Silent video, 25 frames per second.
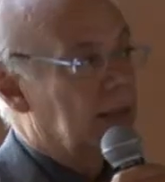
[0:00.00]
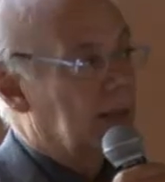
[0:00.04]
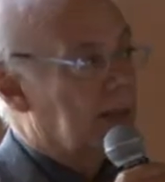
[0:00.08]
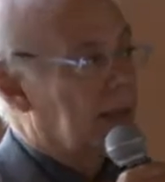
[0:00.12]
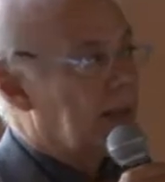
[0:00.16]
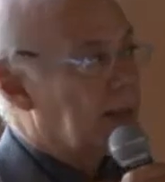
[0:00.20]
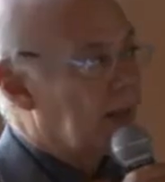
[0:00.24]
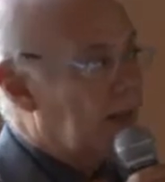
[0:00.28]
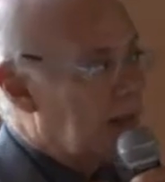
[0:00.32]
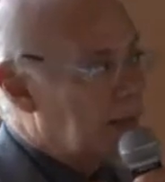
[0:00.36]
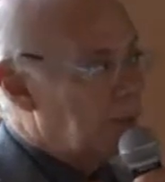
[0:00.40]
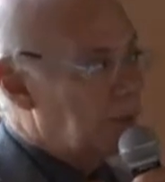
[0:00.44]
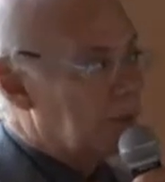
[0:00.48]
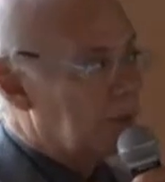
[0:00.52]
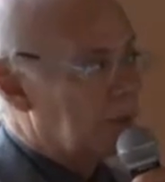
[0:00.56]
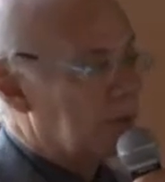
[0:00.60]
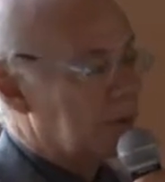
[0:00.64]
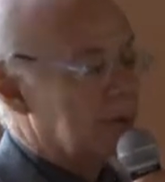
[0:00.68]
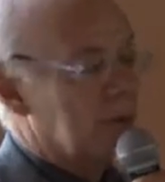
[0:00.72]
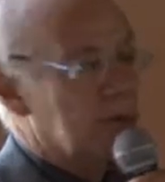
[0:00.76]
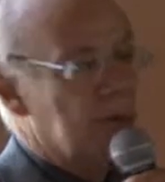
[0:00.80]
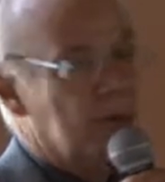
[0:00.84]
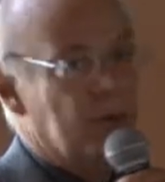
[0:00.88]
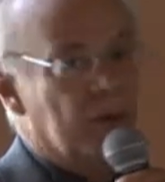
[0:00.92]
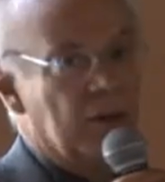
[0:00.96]
a number
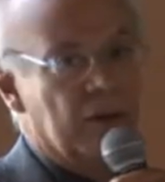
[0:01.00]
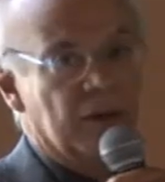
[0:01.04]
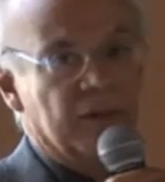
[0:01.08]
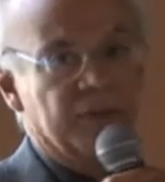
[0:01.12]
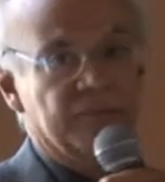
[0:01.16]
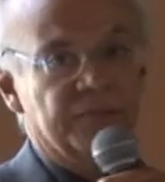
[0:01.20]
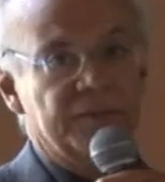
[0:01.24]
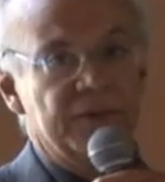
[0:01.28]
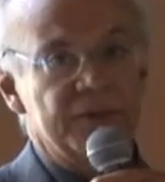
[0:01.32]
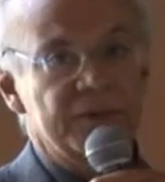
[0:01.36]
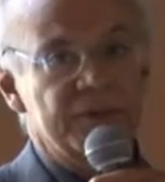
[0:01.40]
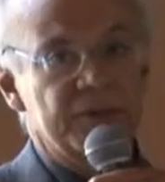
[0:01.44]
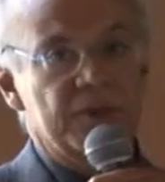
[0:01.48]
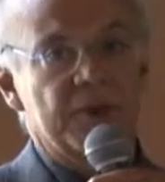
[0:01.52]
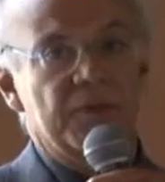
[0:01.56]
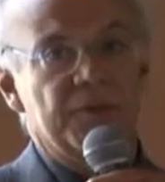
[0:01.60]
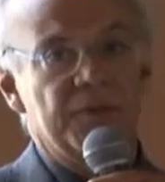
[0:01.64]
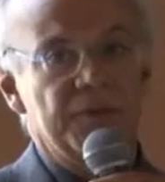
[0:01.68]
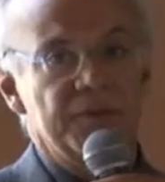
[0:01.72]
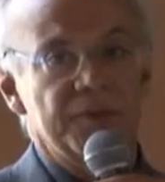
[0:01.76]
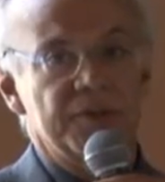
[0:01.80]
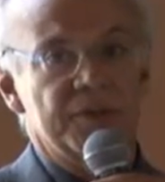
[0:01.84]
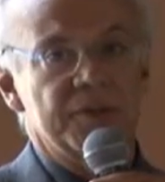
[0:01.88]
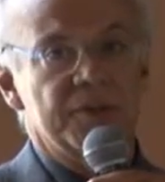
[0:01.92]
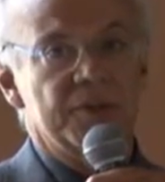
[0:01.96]
of the
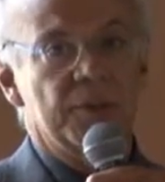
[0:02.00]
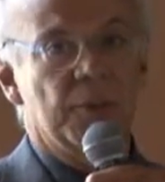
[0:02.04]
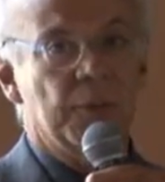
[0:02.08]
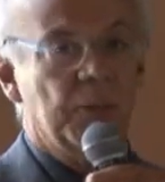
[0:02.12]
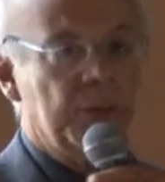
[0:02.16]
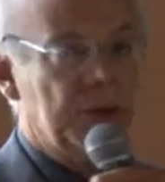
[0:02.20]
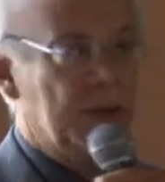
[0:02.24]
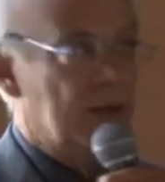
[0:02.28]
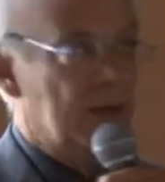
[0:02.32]
services we